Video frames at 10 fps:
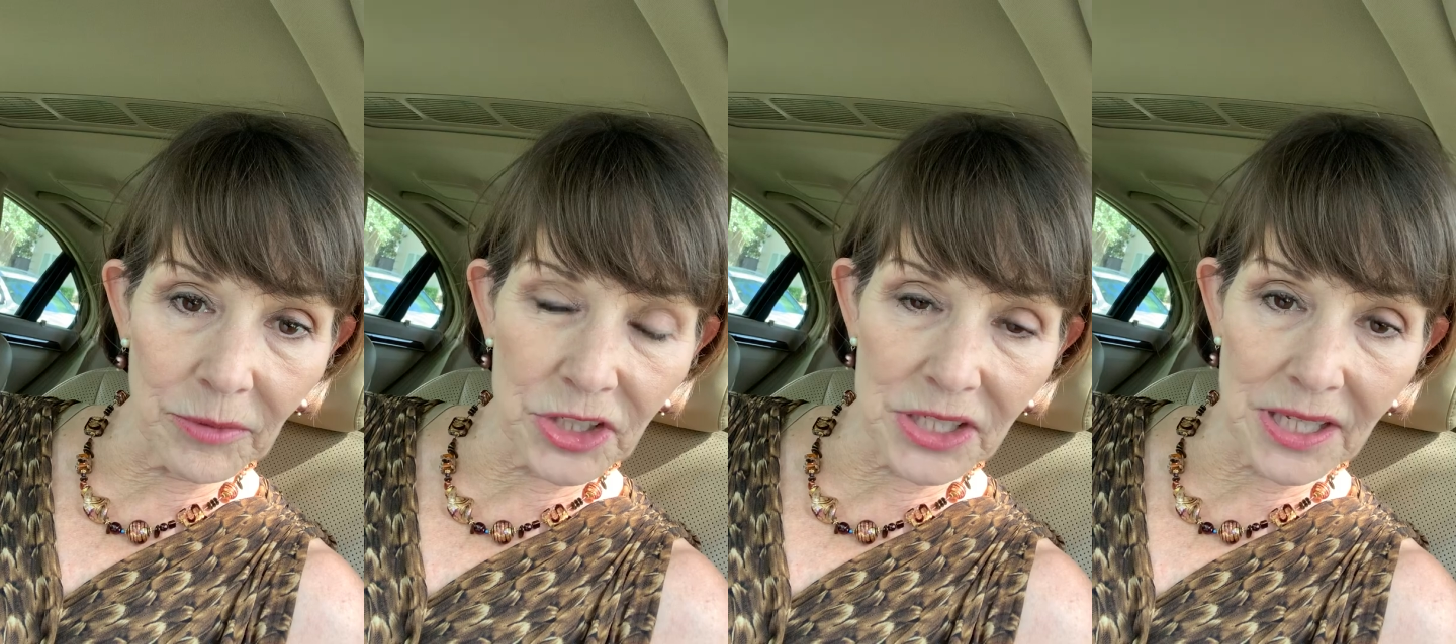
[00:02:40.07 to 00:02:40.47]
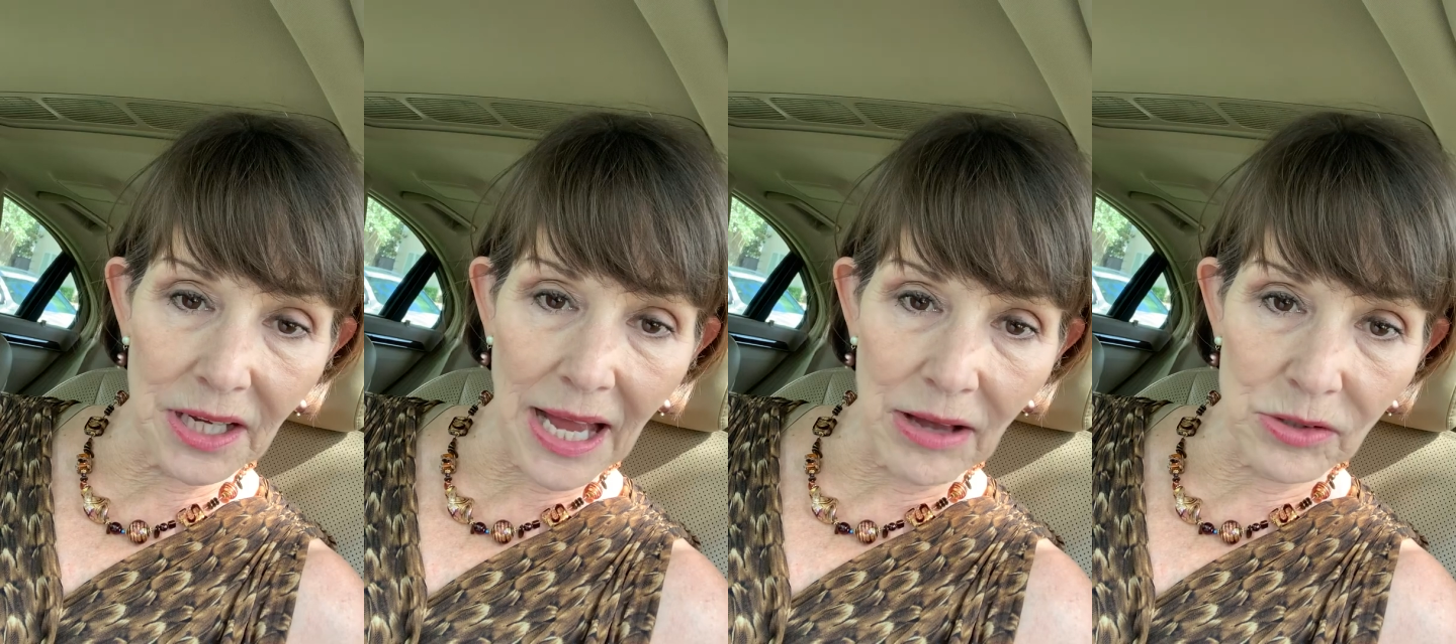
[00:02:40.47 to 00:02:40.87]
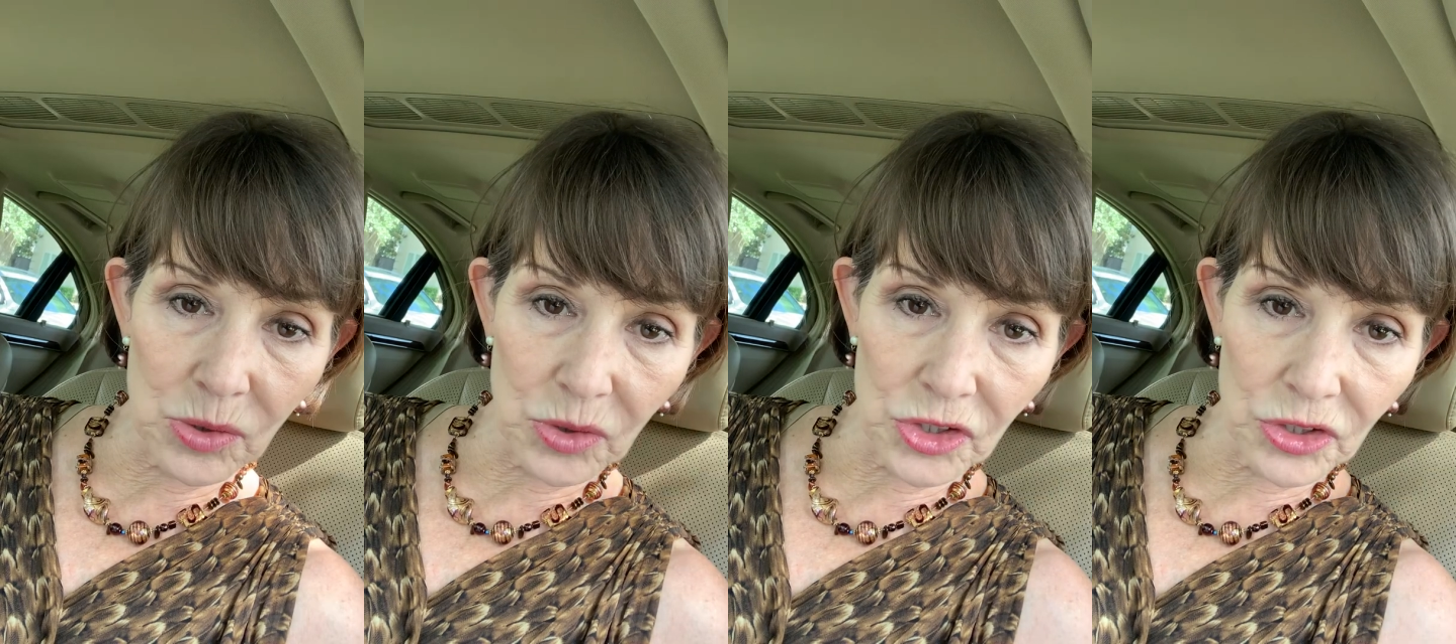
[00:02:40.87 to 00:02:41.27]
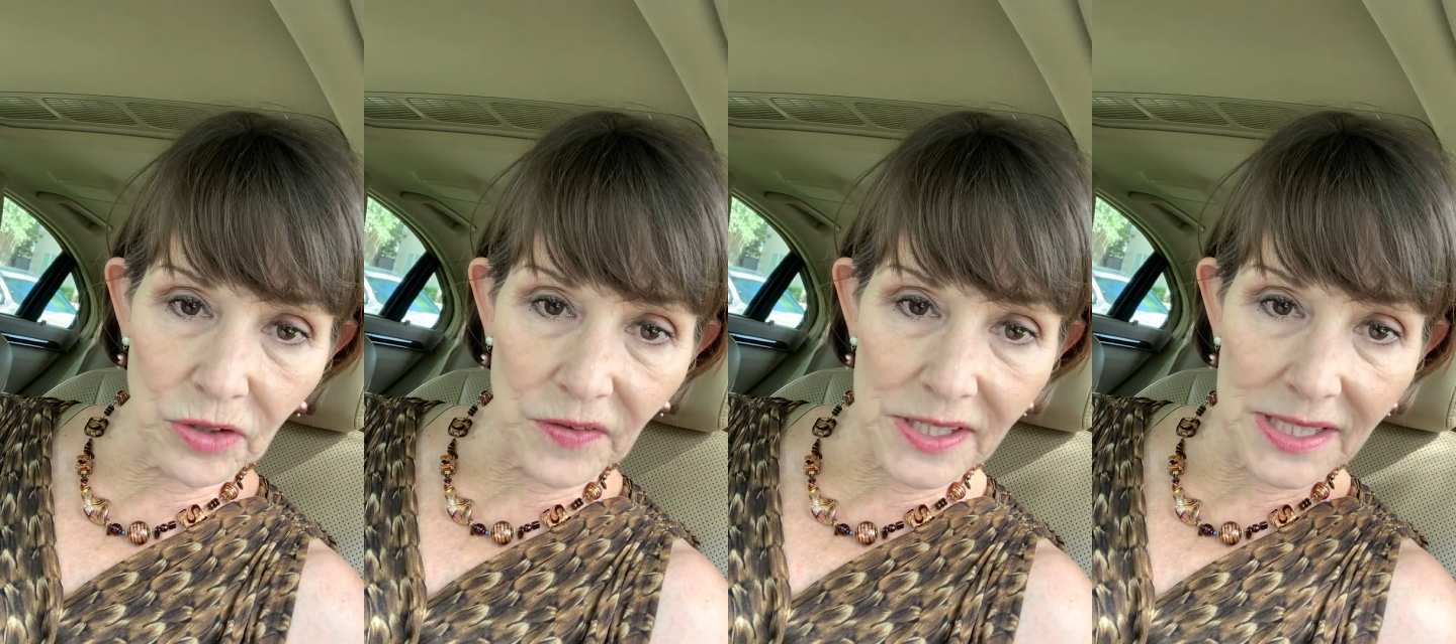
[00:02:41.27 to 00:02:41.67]
which is an outsourced
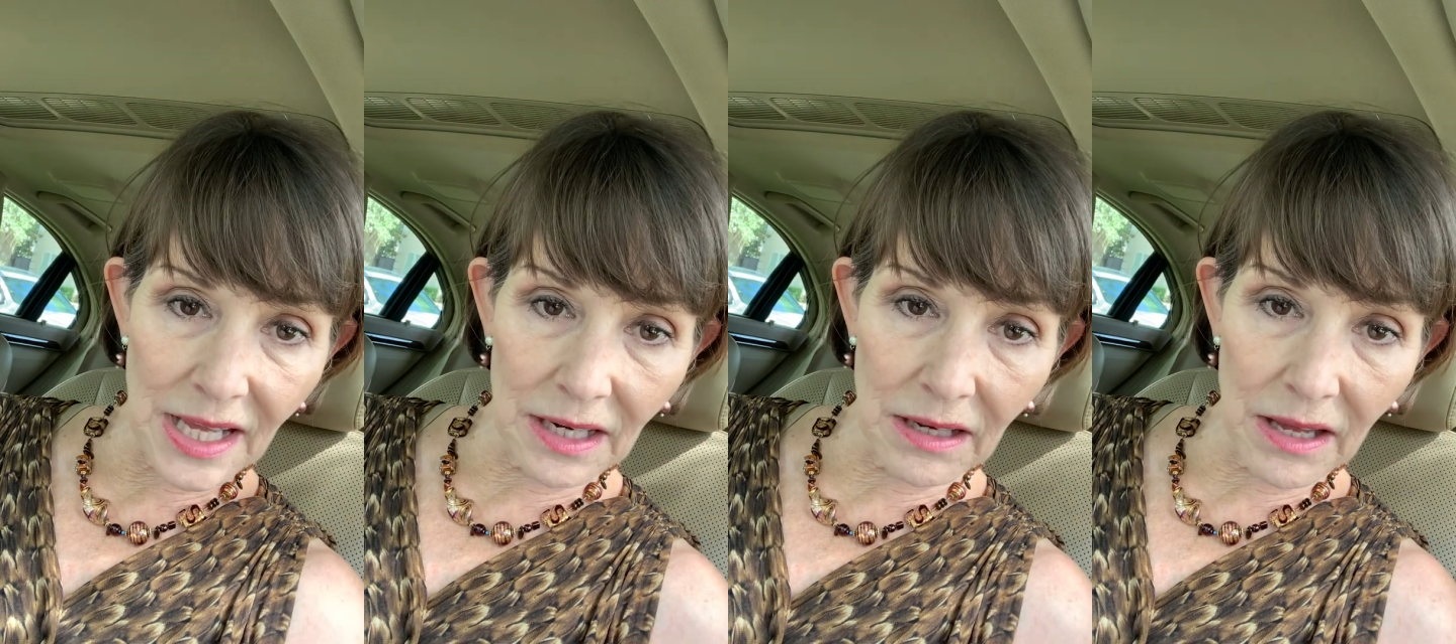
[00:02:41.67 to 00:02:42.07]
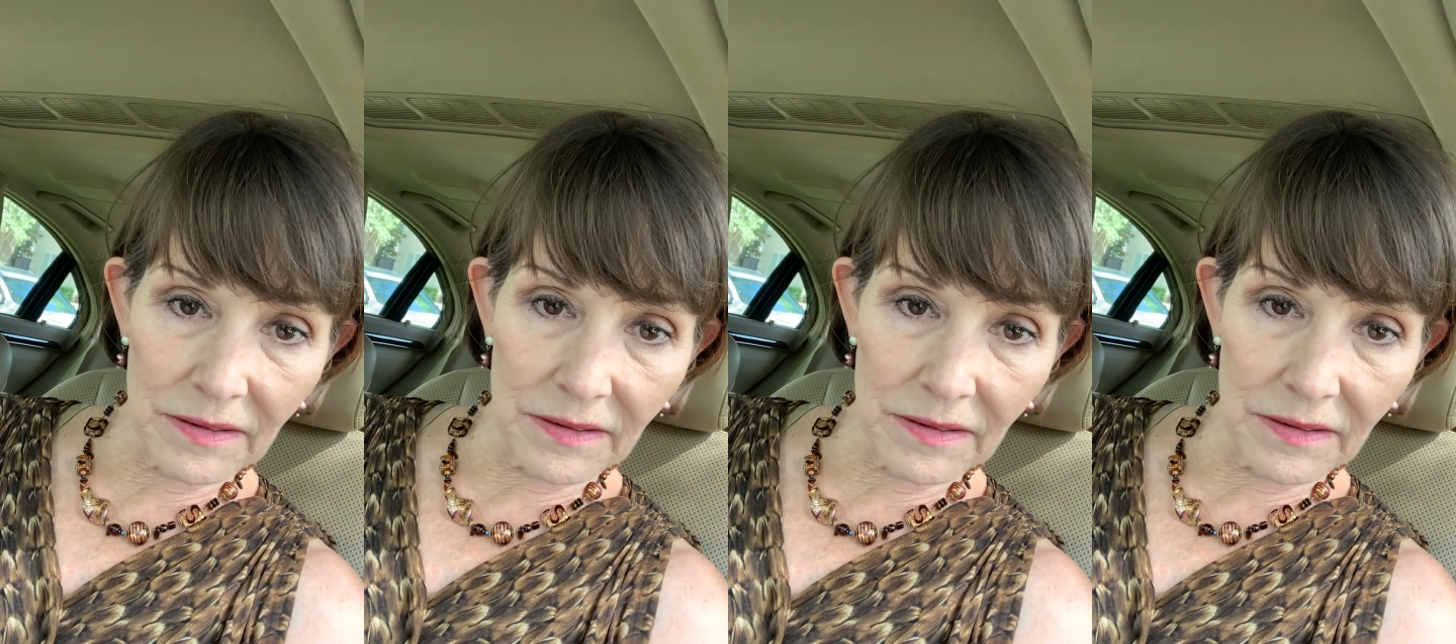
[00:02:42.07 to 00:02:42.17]
service that a lot